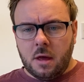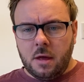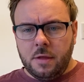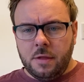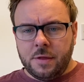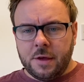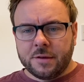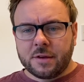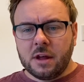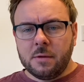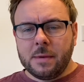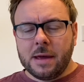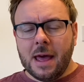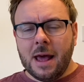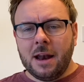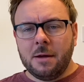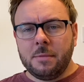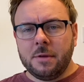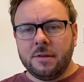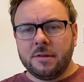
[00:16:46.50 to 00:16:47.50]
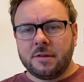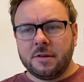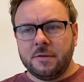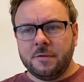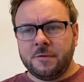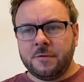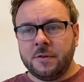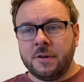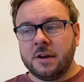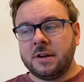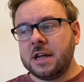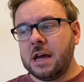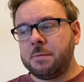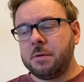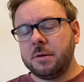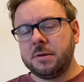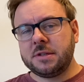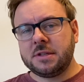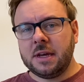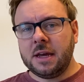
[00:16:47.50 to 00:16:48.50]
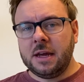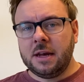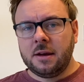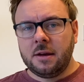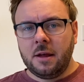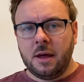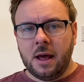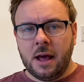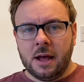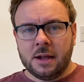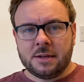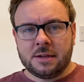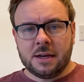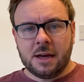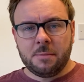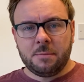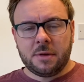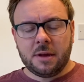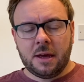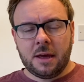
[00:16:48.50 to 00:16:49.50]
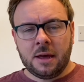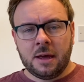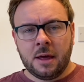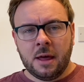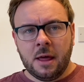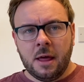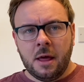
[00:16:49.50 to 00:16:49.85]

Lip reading: there's going to be elements of a depot scene, TMD,